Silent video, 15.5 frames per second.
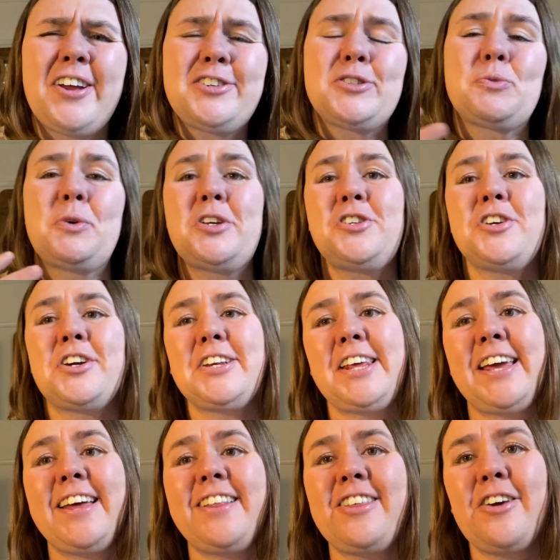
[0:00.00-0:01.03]
just wish you could
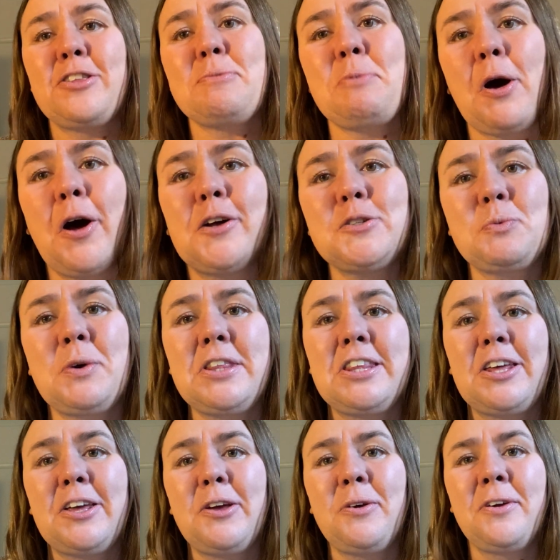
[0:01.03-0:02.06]
hear the other parts with
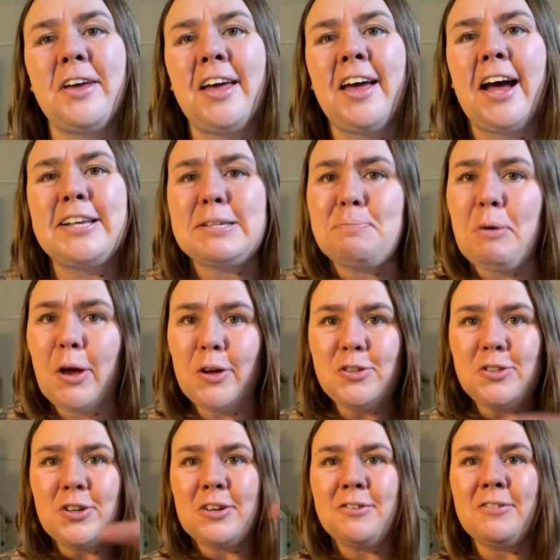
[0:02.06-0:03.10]
you. I suppose
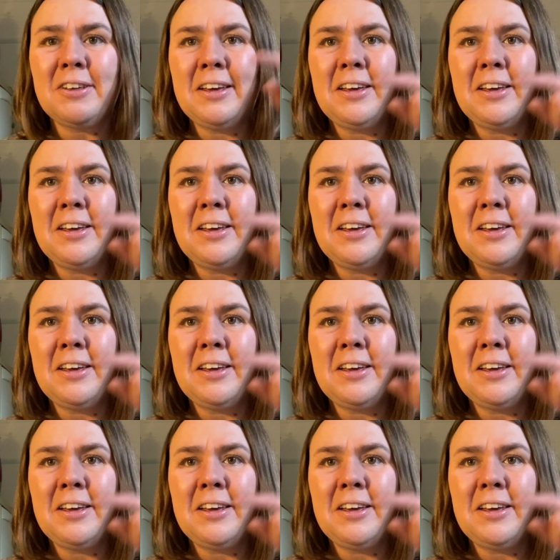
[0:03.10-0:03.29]
you could